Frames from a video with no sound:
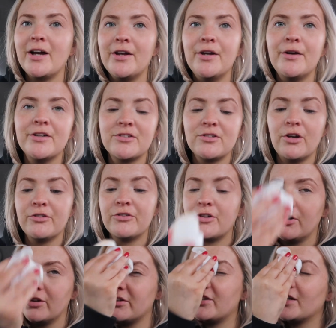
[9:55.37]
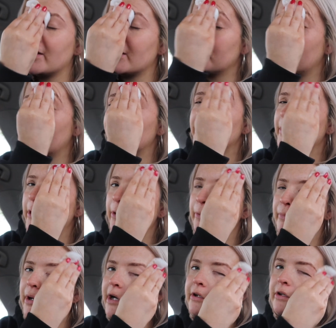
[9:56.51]
Now, I know it's not as good as taking them off with a
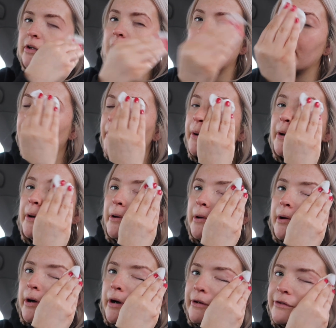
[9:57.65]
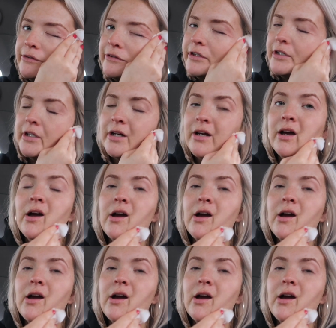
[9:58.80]
cotton pad and that, but honestly,